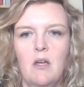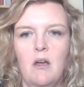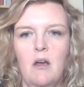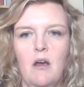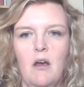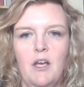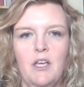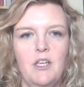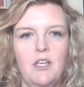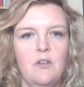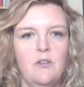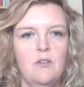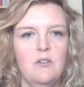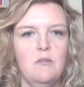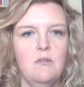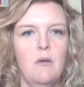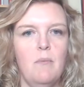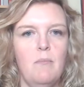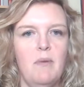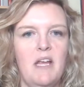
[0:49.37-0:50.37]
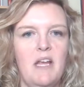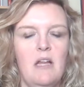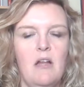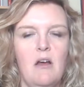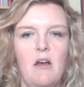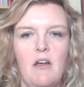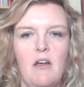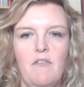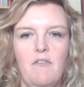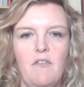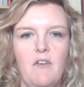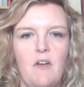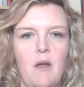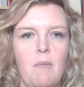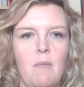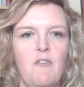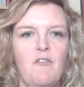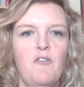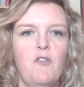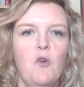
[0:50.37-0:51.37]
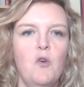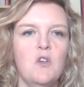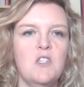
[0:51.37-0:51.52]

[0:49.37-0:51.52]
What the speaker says: I use BeLive for